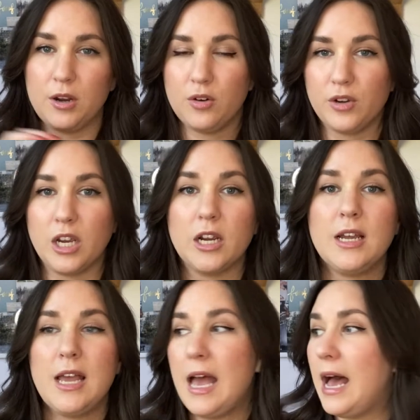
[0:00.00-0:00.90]
over here.
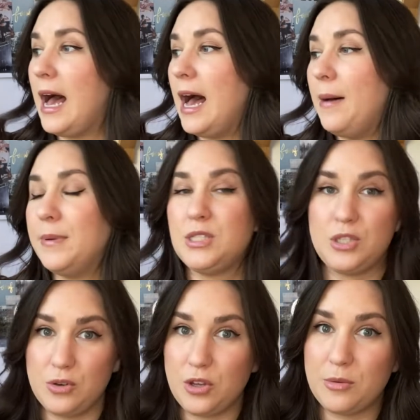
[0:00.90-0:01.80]
But
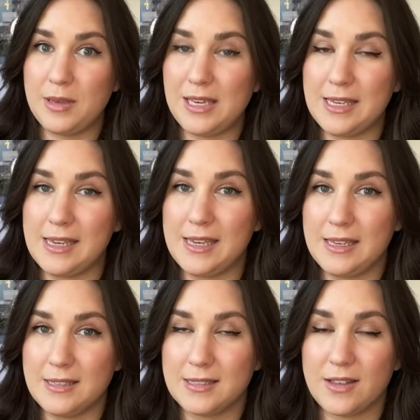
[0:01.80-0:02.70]
Studio
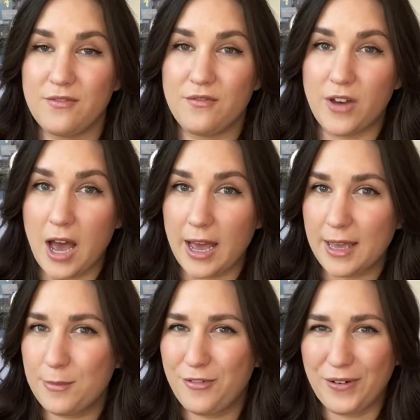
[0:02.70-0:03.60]
McGee's
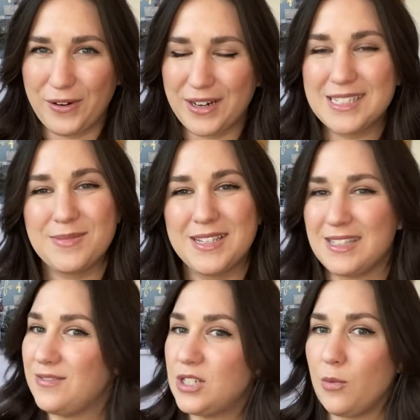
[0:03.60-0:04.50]
vibe for Christmas, I
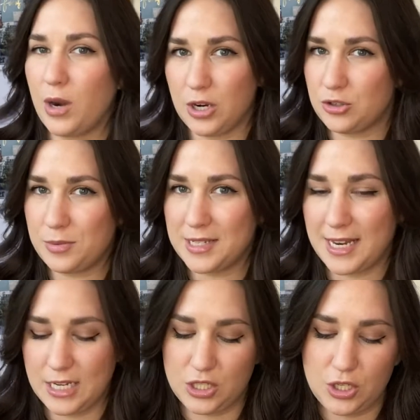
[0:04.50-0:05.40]
was
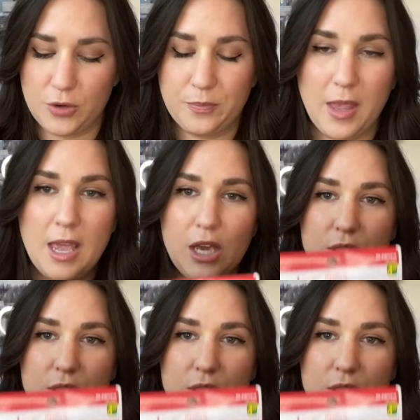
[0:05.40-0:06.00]
100% into. So